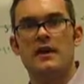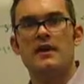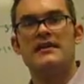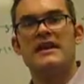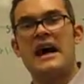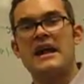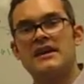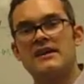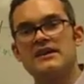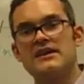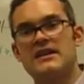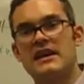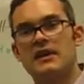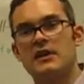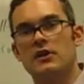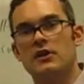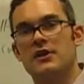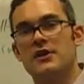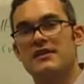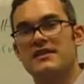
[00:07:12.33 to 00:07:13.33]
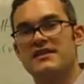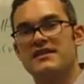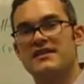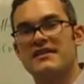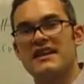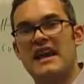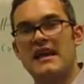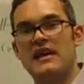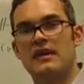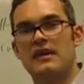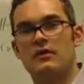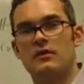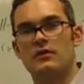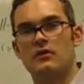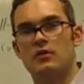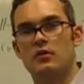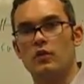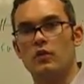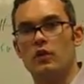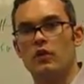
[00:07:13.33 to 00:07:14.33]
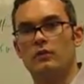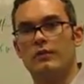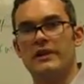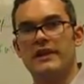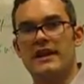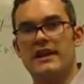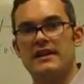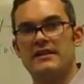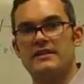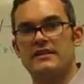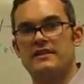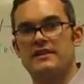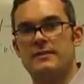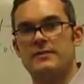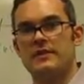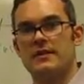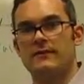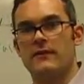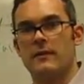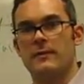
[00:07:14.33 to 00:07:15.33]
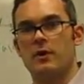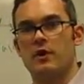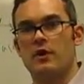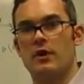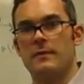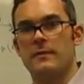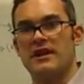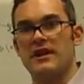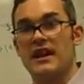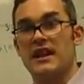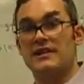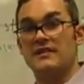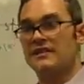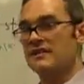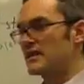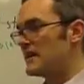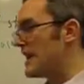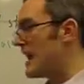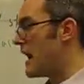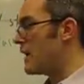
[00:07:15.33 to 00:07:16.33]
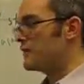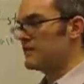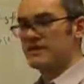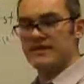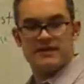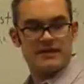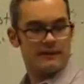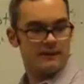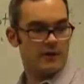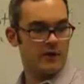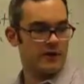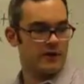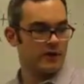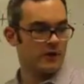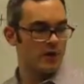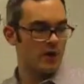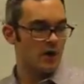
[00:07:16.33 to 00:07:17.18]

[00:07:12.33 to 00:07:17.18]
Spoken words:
Now let's take a look at the second rule related to subject-verb agreement and see how it's different.